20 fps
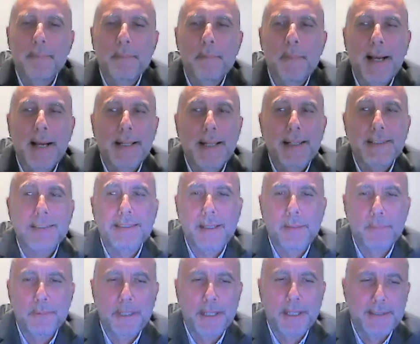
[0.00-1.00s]
my last
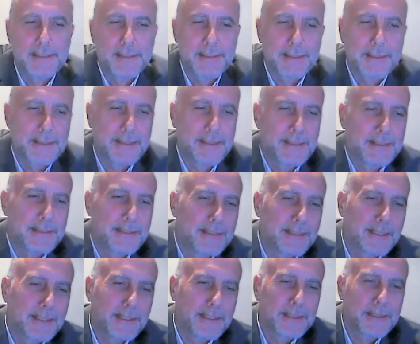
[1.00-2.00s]
subject is
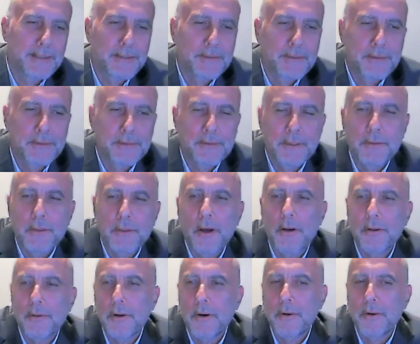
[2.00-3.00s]
the
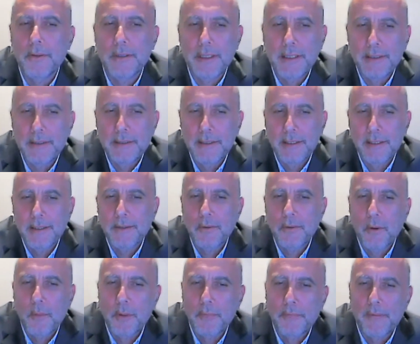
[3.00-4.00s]
dollar role in
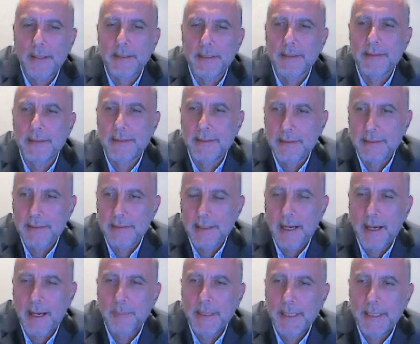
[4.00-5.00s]
global finance.
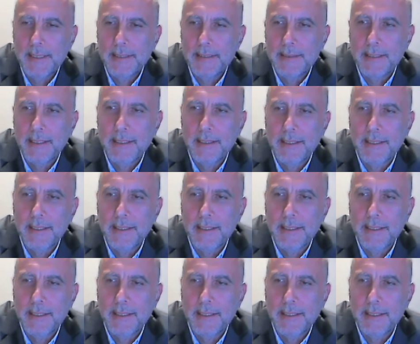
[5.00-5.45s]
I mean,